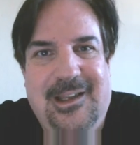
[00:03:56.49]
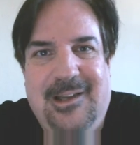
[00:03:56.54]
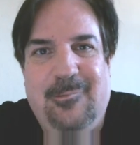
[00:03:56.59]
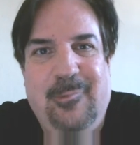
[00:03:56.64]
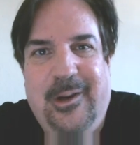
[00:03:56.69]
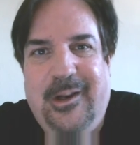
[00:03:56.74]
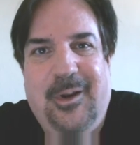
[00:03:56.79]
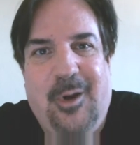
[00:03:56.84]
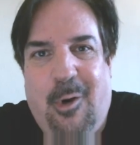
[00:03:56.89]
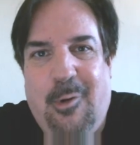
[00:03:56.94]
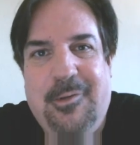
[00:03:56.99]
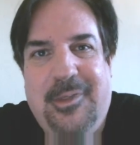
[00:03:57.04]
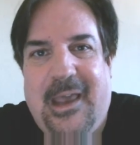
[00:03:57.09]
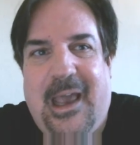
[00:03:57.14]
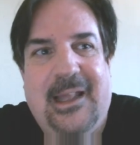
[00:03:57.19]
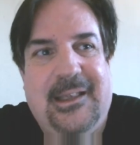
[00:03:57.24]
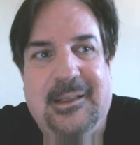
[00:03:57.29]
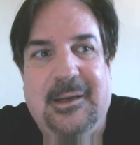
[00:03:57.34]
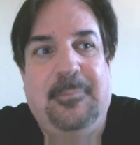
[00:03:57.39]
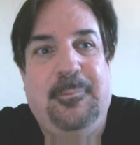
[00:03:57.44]
We know
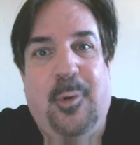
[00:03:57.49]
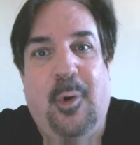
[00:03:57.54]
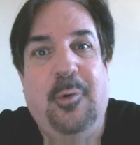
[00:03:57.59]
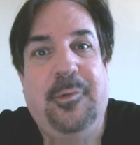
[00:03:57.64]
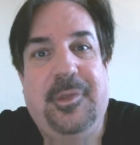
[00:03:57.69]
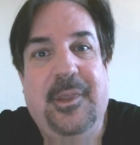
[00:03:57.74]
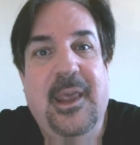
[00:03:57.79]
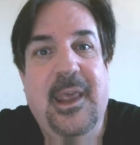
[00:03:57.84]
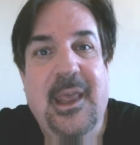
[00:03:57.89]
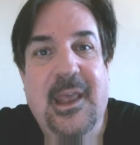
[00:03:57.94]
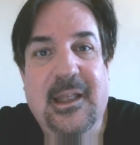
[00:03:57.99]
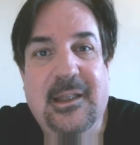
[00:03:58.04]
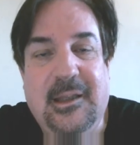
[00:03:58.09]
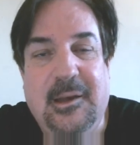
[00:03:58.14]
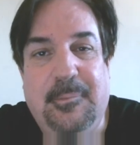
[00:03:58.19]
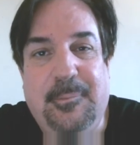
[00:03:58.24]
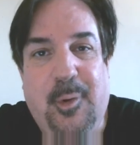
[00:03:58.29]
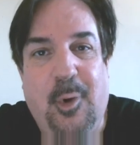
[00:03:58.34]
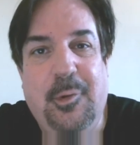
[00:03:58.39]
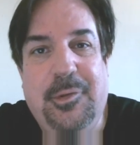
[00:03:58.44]
that. They're both
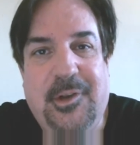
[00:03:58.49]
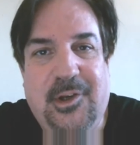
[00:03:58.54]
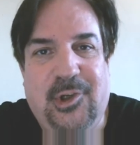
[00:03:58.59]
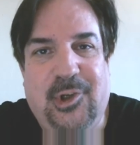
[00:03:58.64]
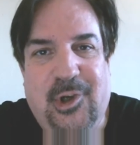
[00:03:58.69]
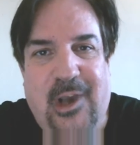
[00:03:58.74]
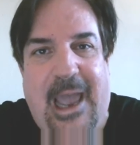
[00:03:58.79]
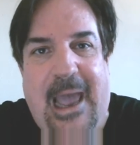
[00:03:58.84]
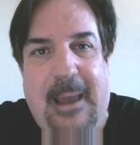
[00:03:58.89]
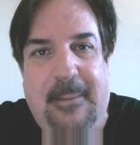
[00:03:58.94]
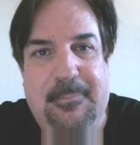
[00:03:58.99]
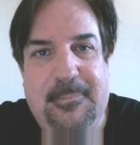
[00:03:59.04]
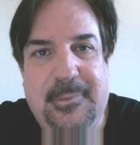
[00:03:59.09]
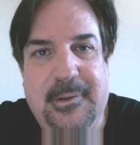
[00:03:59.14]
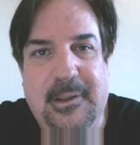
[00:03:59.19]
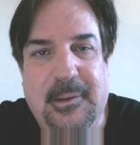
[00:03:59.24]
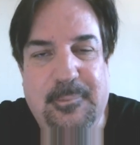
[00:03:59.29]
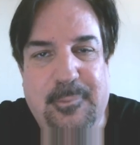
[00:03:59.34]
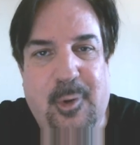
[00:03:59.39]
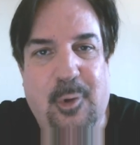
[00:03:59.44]

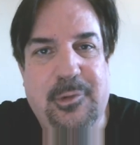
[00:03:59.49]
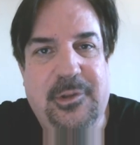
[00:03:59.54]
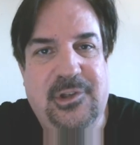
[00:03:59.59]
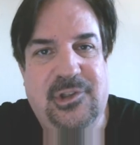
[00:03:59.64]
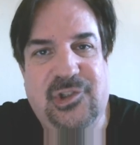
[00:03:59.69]
crap. They're both